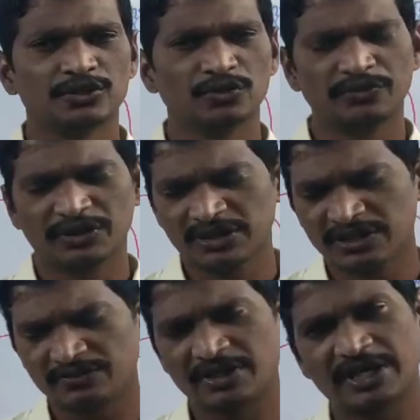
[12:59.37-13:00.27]
So
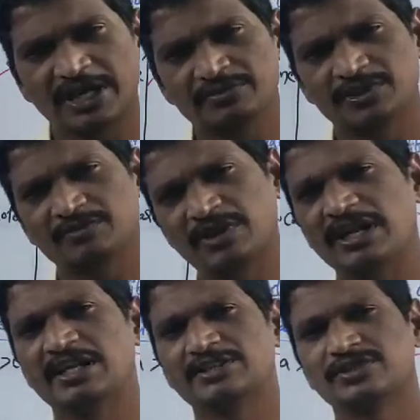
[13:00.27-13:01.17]
within different types
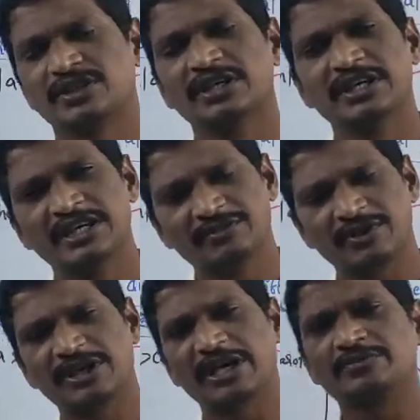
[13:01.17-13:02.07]
of colors,
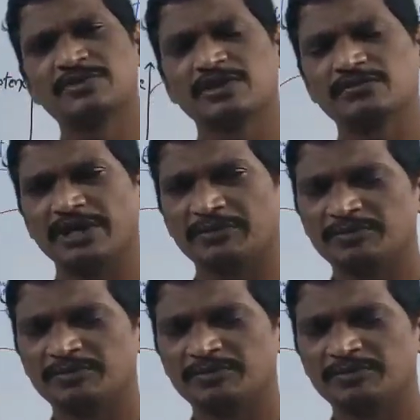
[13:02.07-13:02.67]
different types of